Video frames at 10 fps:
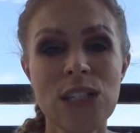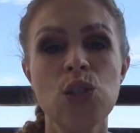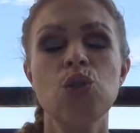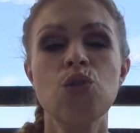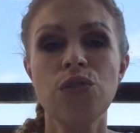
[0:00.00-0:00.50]

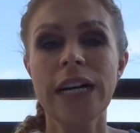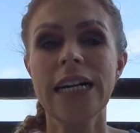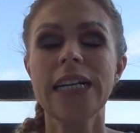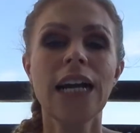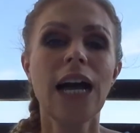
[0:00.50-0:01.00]

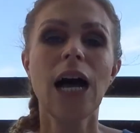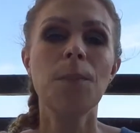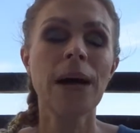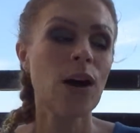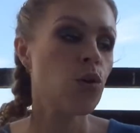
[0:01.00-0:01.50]
story
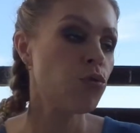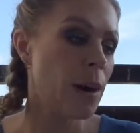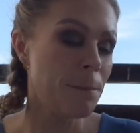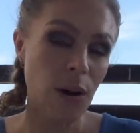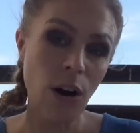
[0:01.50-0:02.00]
about
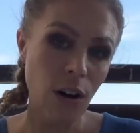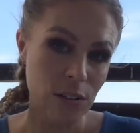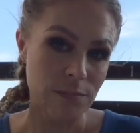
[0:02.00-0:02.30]
Grandpa.